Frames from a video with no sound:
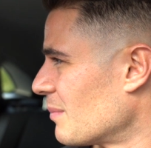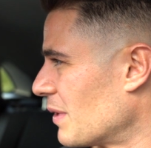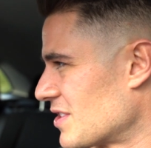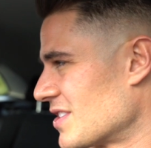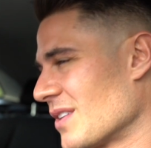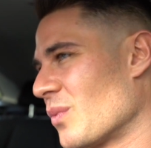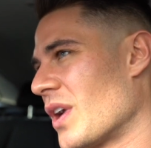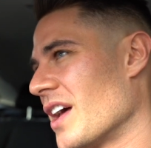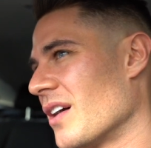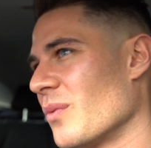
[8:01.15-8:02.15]
But she said
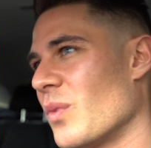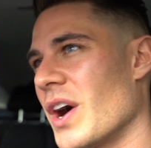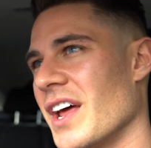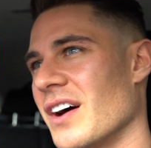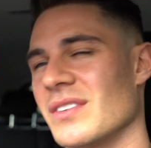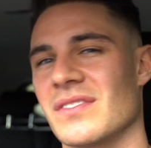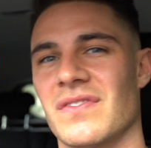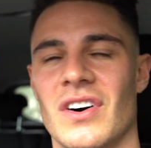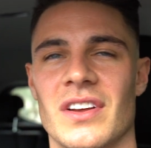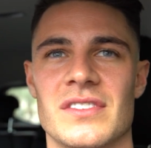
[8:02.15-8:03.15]
one hour is
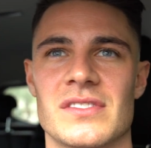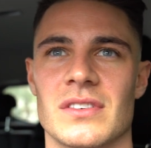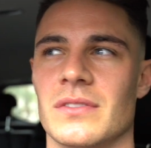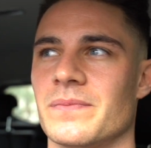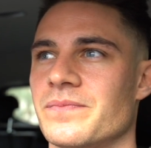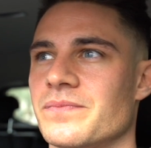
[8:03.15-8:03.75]
fine, so.